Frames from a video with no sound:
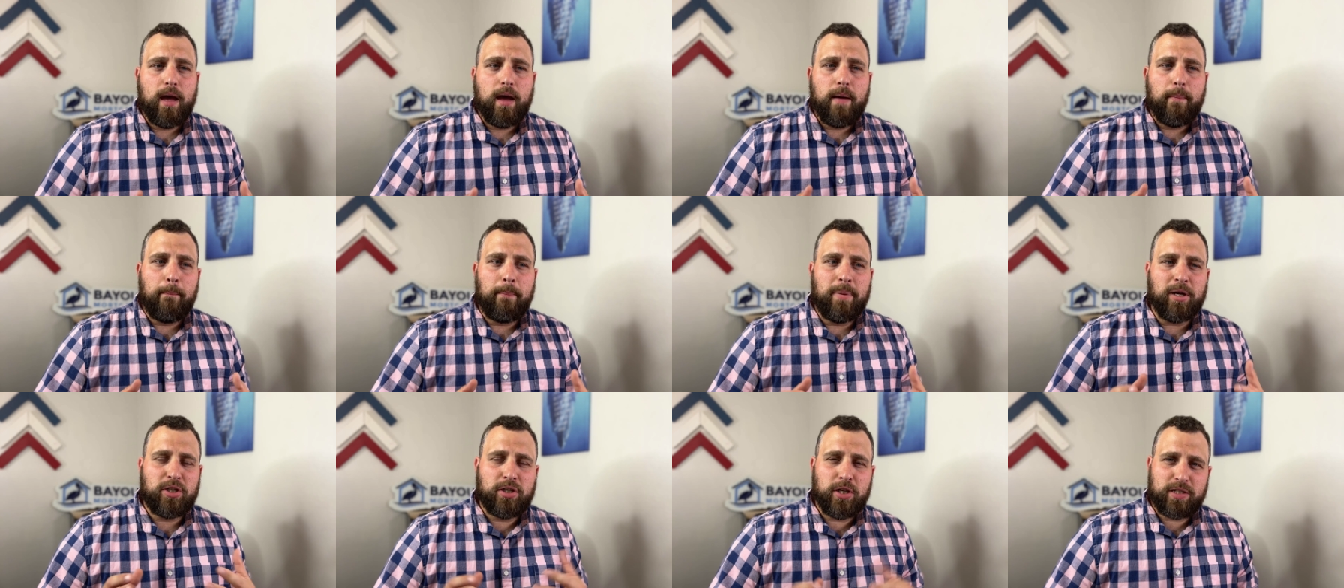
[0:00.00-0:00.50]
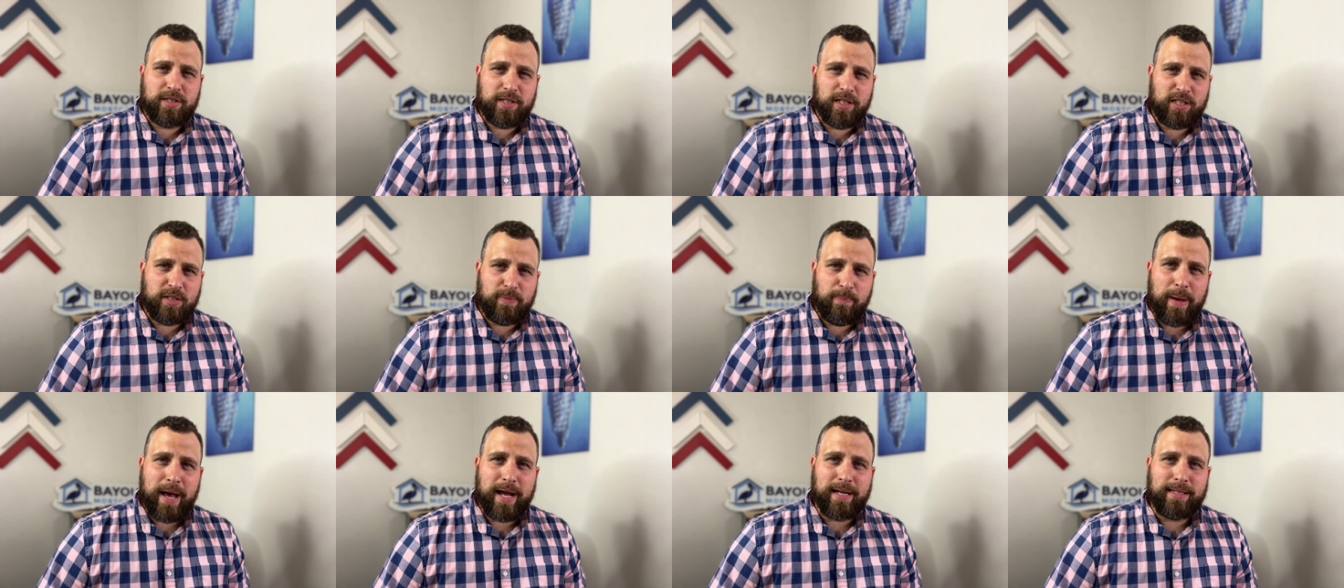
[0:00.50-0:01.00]
But just
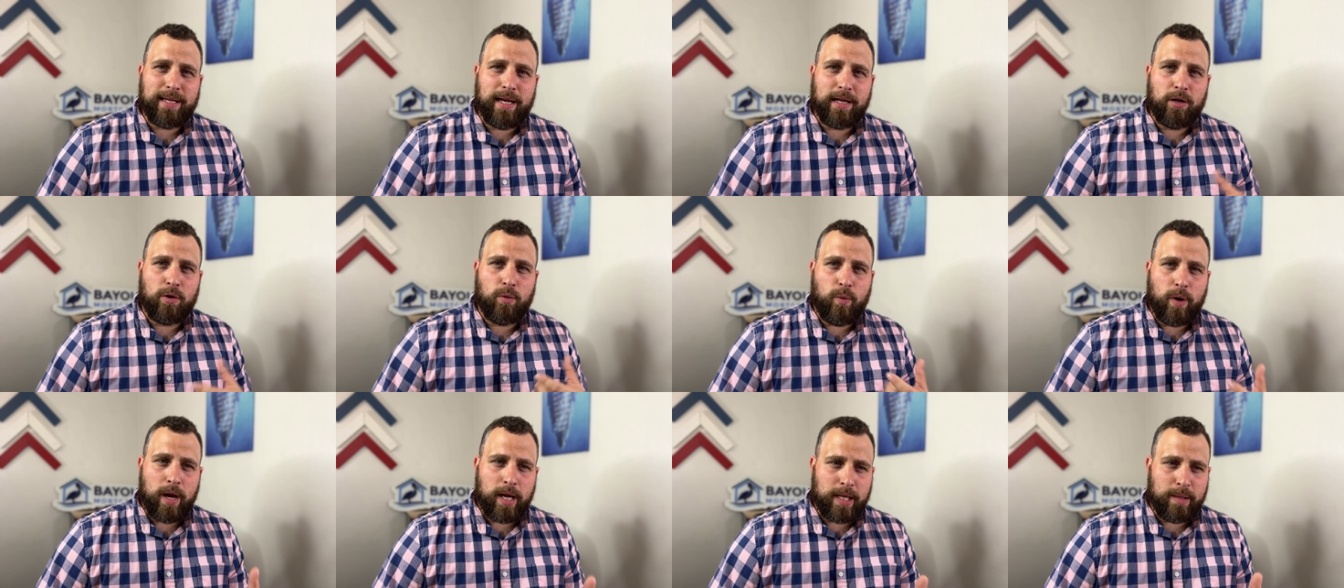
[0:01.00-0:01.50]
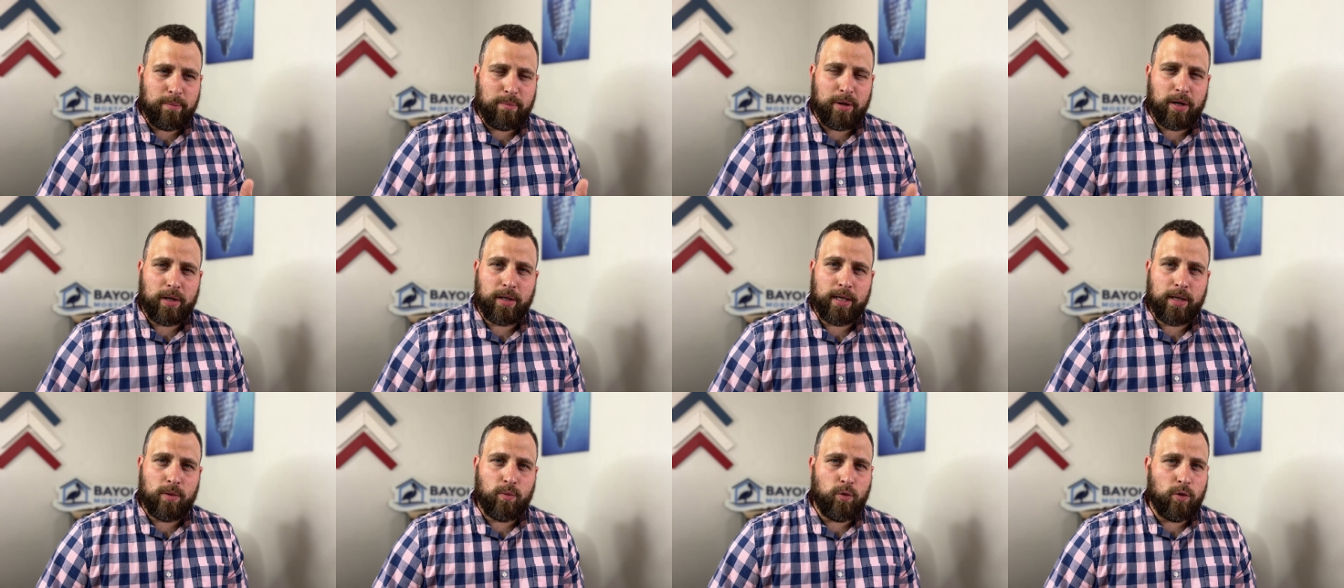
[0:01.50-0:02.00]
expect that your waiting
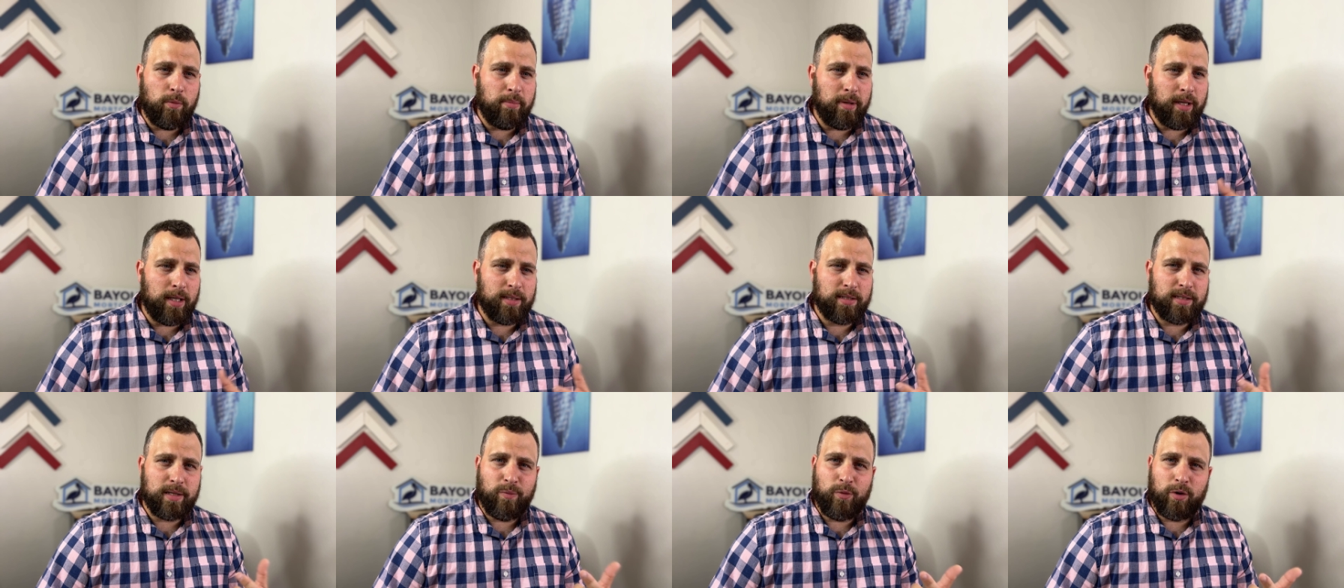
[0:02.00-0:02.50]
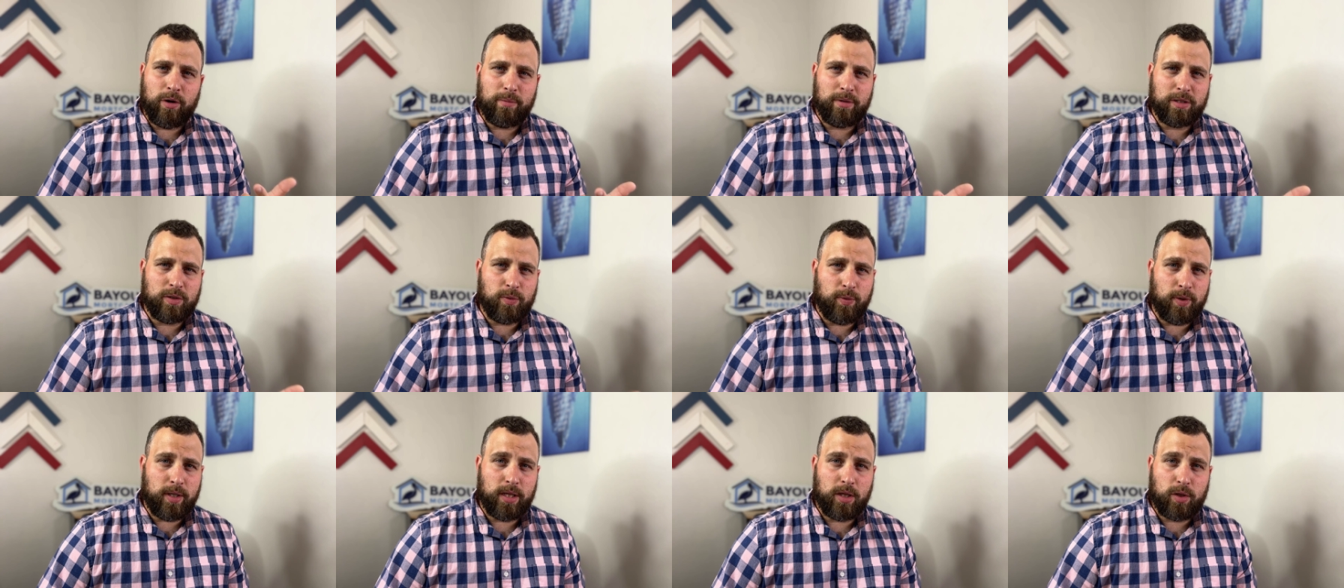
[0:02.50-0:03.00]
period will be somewhere
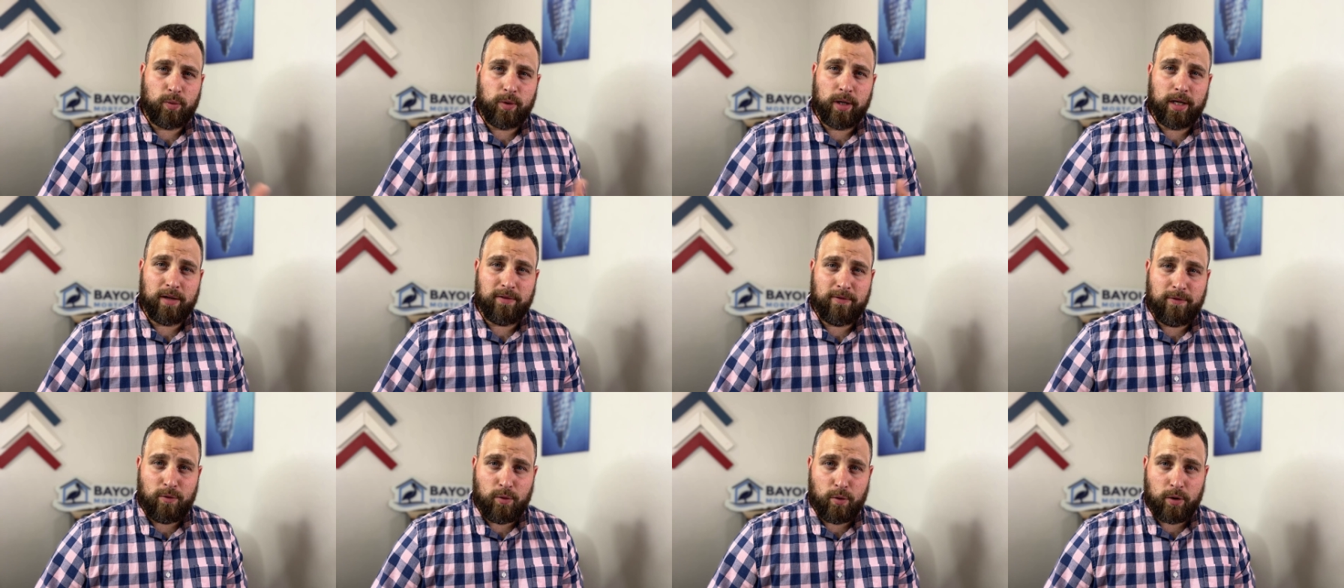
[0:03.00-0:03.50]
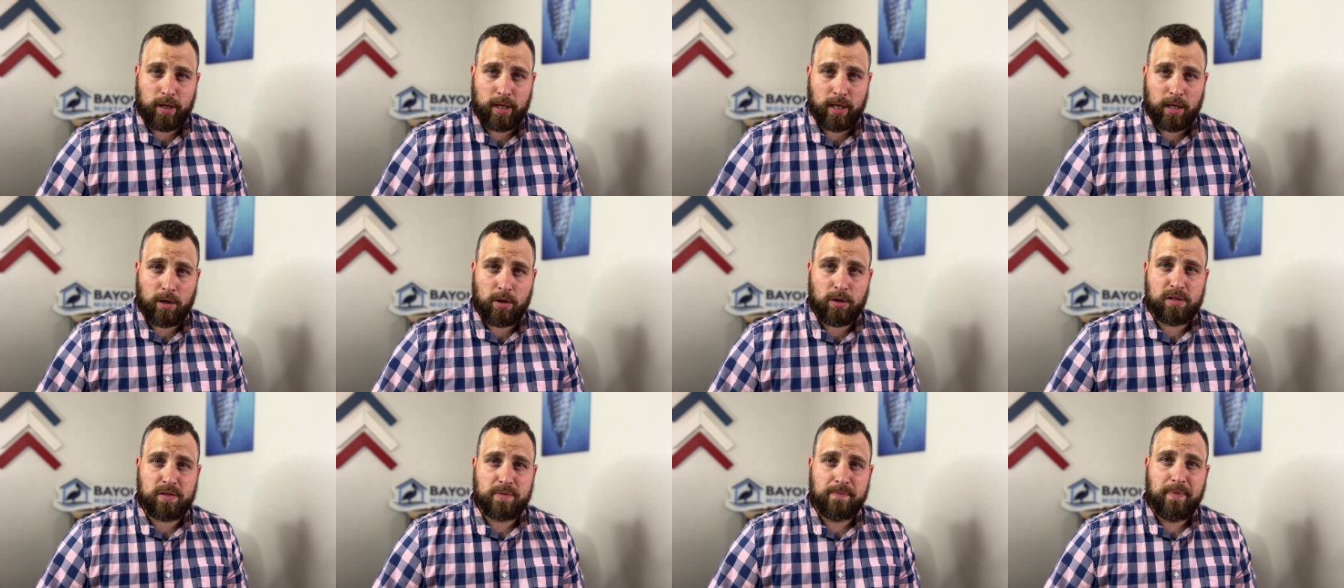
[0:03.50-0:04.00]
between three to four
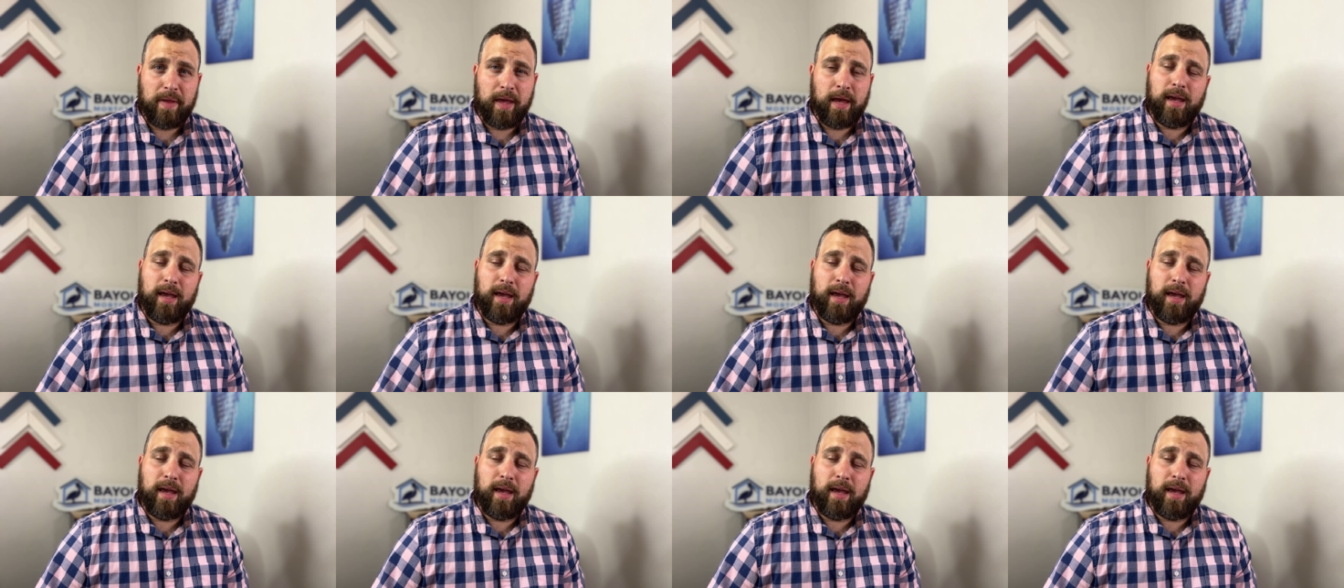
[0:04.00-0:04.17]
years